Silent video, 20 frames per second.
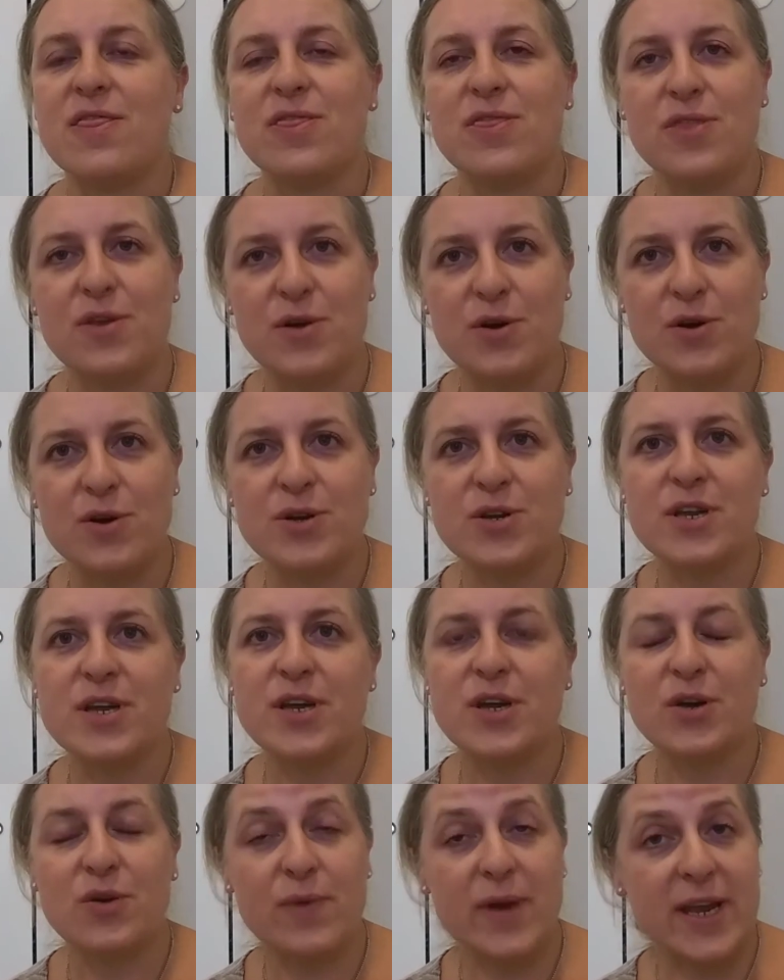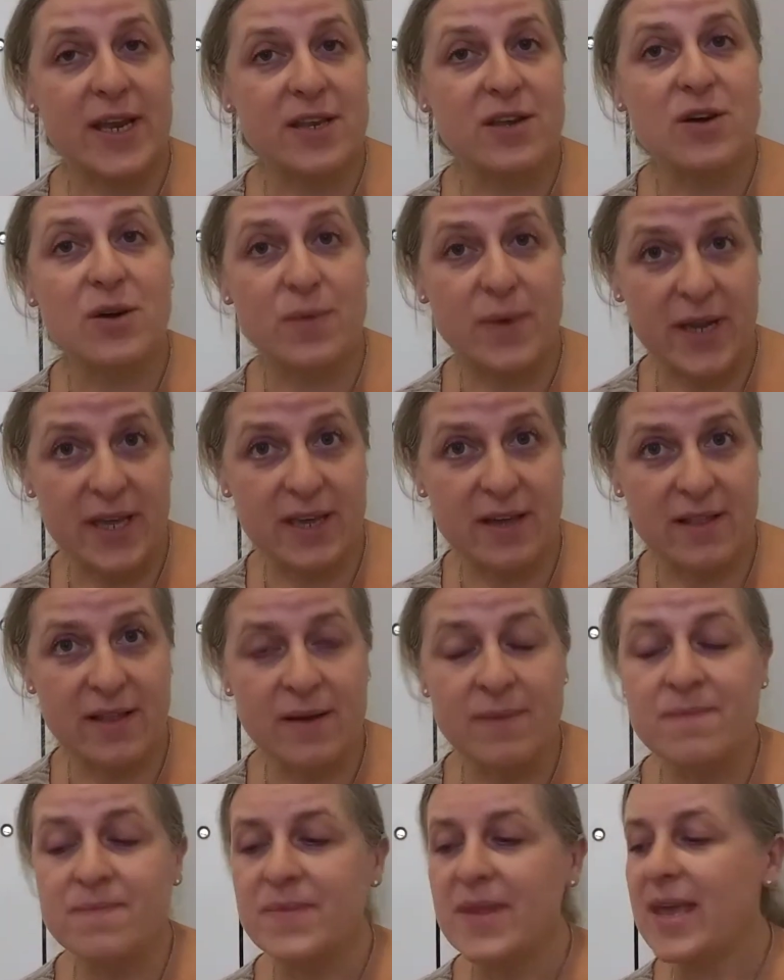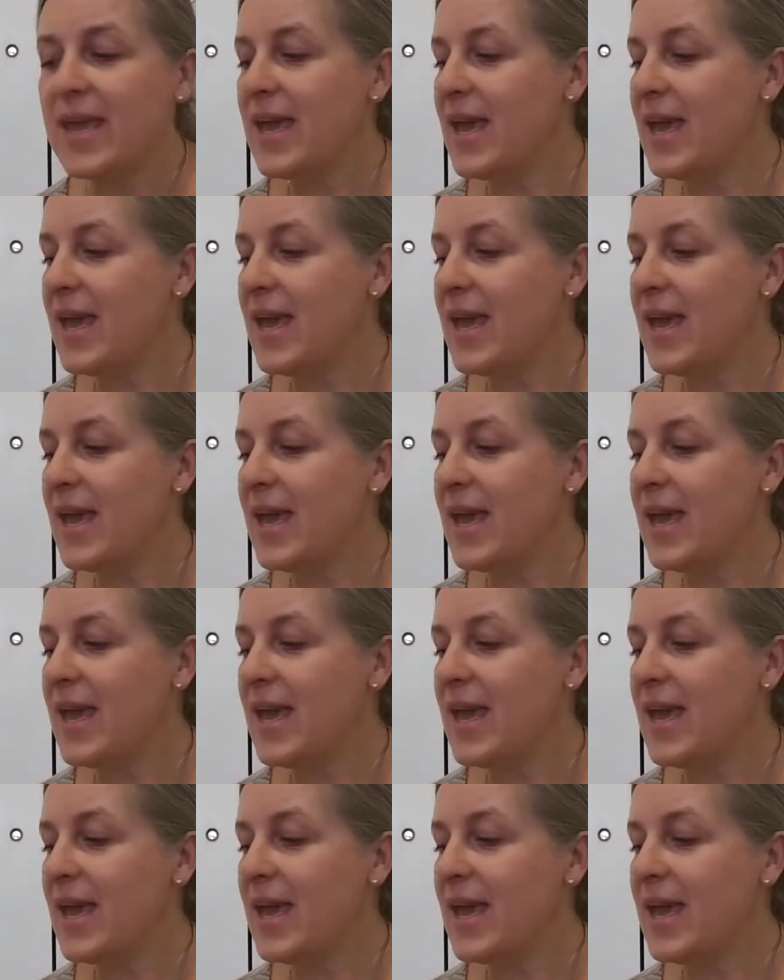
third grade curriculum.